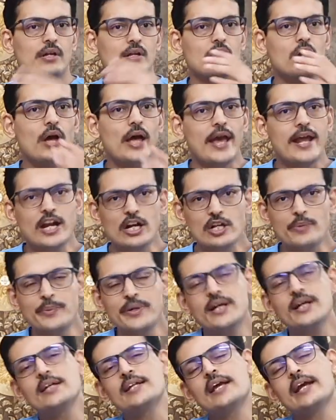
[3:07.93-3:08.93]
Now,
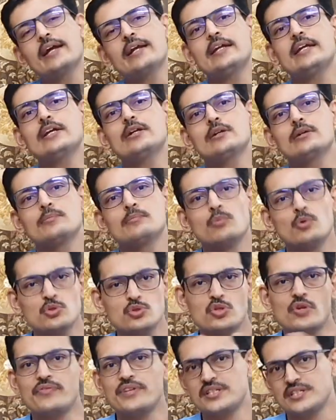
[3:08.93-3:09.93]
anatomical technique
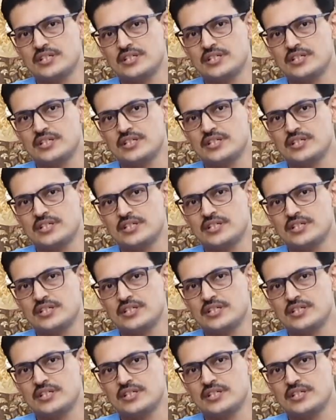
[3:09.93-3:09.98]
most of the